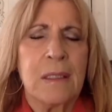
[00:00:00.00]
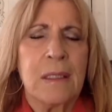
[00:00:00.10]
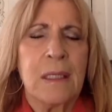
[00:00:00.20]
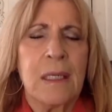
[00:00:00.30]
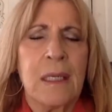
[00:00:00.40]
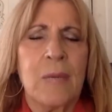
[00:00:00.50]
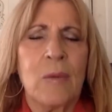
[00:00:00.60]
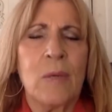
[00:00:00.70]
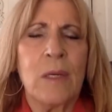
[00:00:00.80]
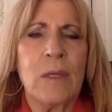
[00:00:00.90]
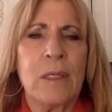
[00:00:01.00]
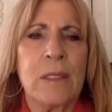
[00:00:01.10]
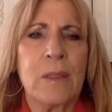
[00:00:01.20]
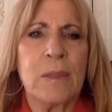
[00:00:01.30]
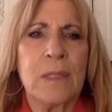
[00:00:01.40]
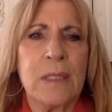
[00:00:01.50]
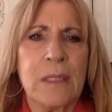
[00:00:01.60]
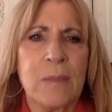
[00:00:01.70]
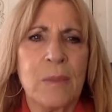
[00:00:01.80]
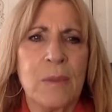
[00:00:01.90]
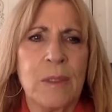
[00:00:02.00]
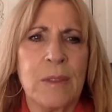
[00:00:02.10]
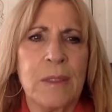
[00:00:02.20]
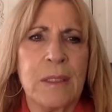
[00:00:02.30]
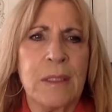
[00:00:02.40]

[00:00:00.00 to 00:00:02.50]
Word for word: I am aware it is only temporary